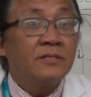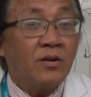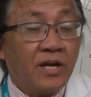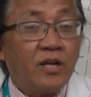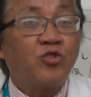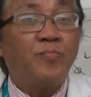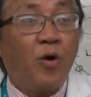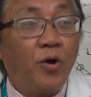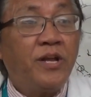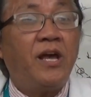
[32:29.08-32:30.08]
Okay,
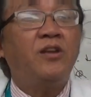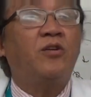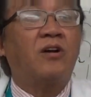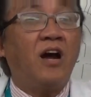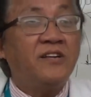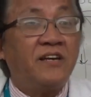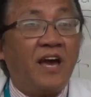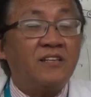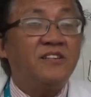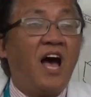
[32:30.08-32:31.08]
troponin, your cardiac
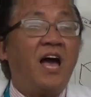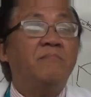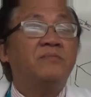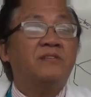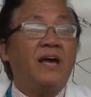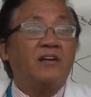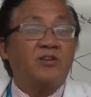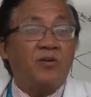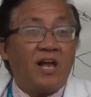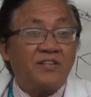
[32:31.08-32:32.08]
enzymes like
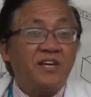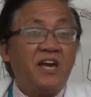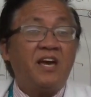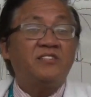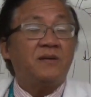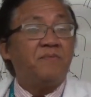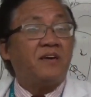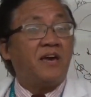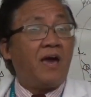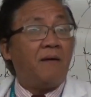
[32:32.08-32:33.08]
your LDH,
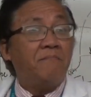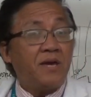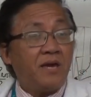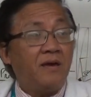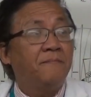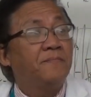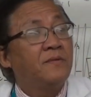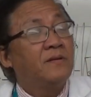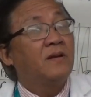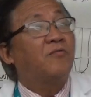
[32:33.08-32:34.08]
CPK, MB,
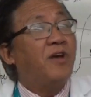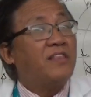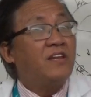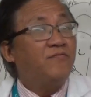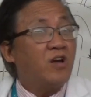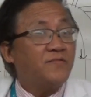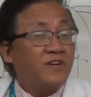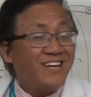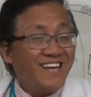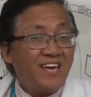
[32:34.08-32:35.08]
creatine
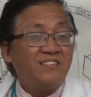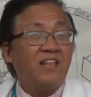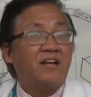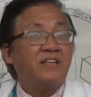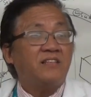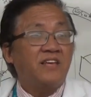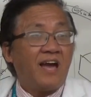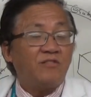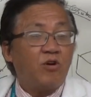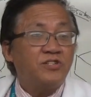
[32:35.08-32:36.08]
phosphokinase, lactate
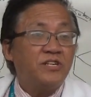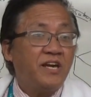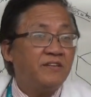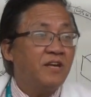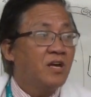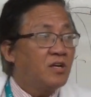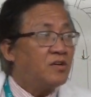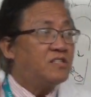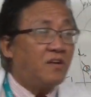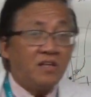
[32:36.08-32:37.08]
dehydrogenase.
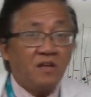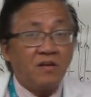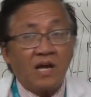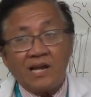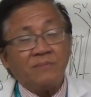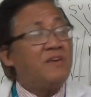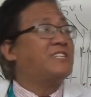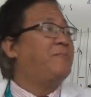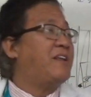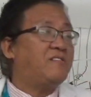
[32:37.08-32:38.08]
So let me
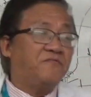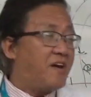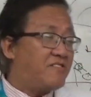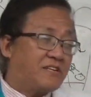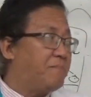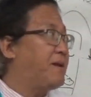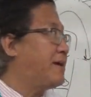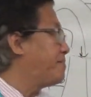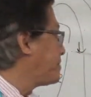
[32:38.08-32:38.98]
explain it very simply.